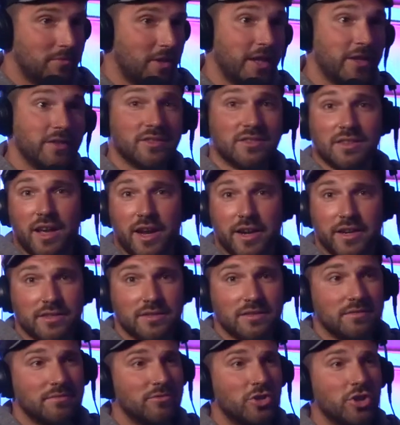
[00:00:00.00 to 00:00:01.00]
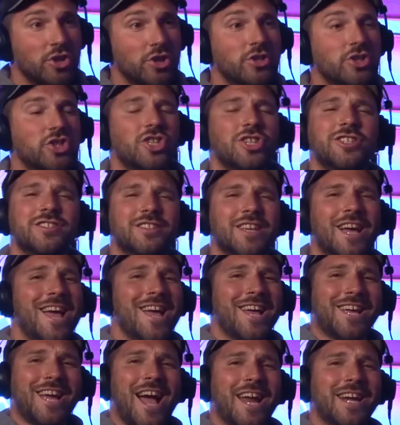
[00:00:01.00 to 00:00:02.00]
in the slightest. Dude, she's
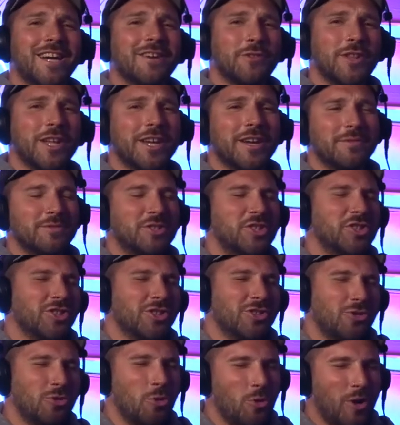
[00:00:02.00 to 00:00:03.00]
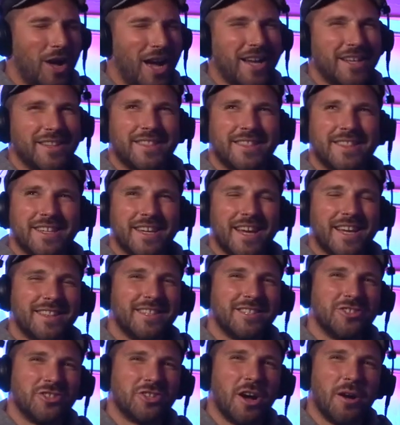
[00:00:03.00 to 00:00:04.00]
kind of like a, she's a little, I, th- I
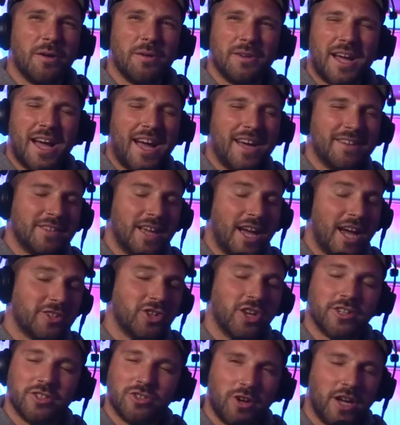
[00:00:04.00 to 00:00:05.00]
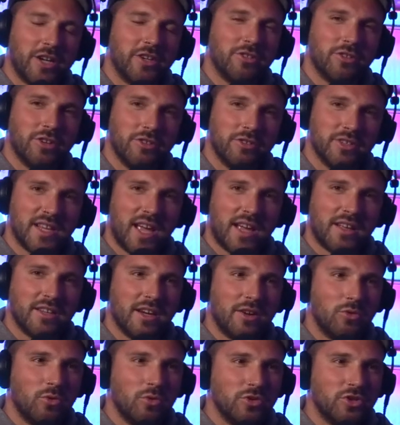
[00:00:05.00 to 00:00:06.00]
think she, actually, I don't, I don't know exactly
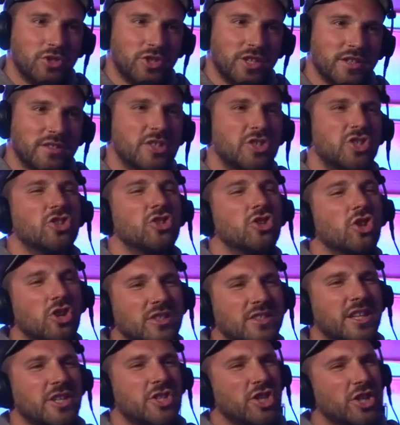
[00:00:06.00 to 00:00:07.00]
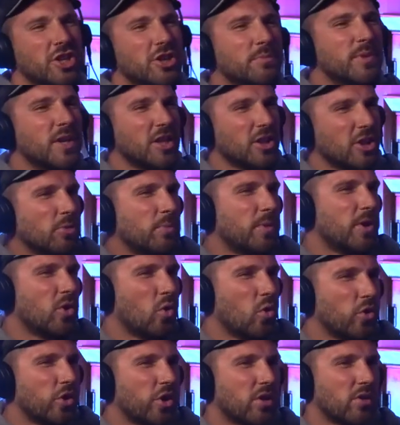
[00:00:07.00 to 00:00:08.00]
how old she is. She looks like she could be a little bit
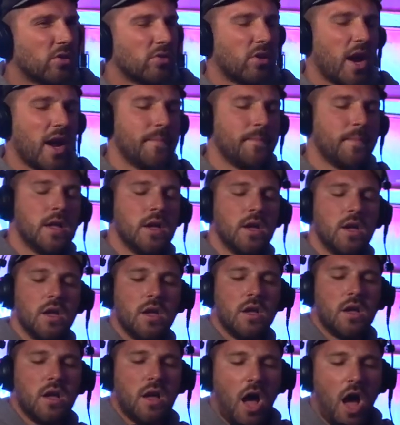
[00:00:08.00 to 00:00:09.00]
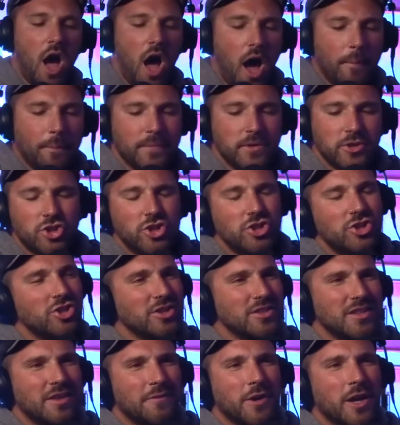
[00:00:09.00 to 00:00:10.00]
older, right? Okay. Um, she's
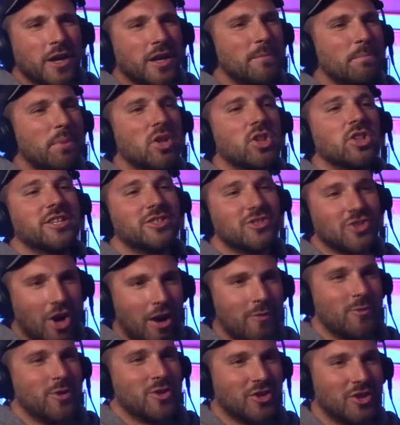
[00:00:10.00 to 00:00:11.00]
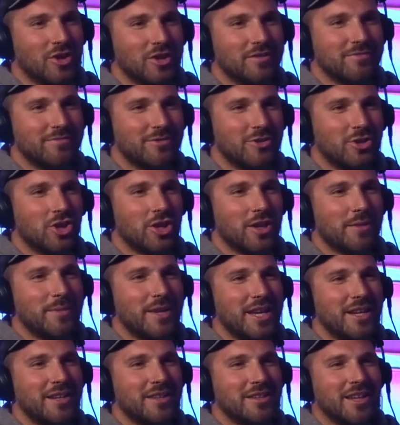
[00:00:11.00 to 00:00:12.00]
just a fucking police officer. You know what I
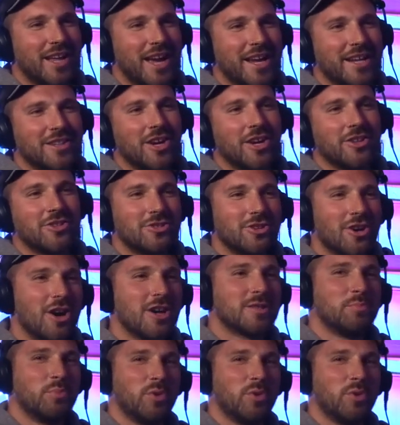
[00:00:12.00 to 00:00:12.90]
mean? Like the other dogs